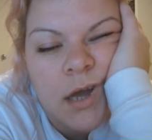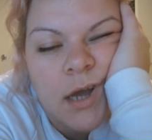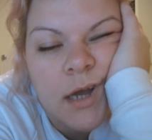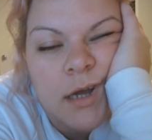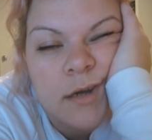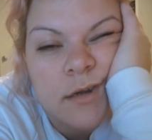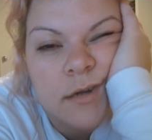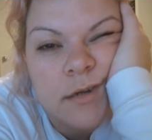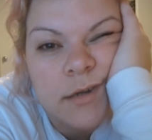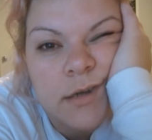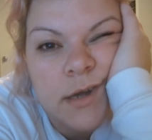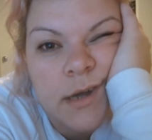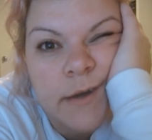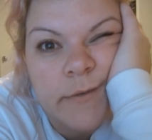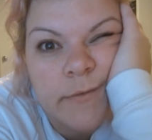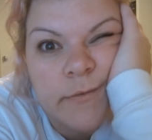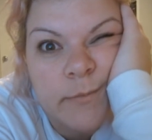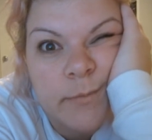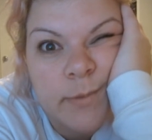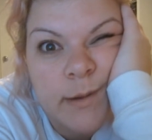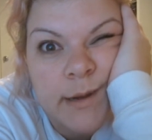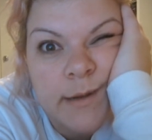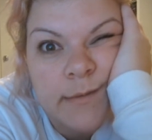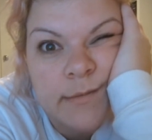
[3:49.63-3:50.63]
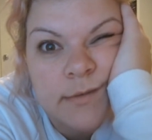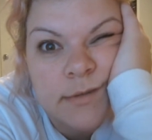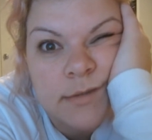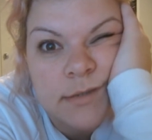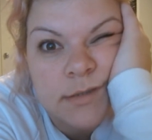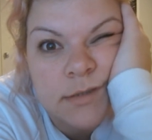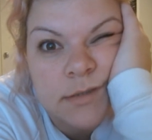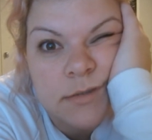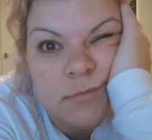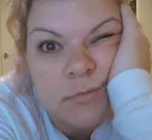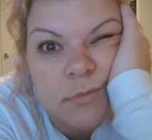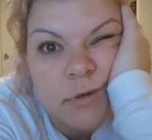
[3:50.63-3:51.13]
I gotta go out for
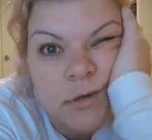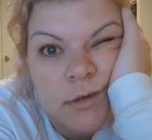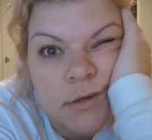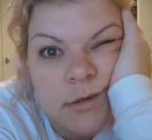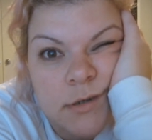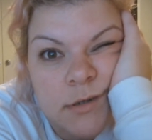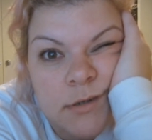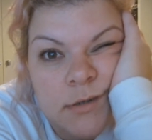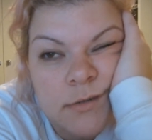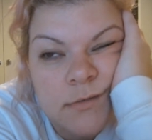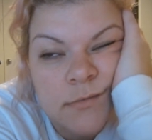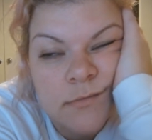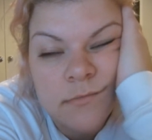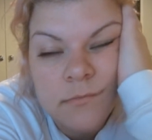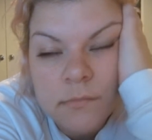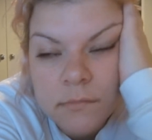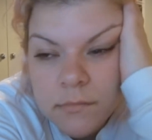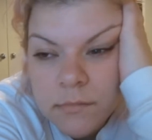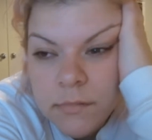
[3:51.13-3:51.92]
breakfast tomorrow.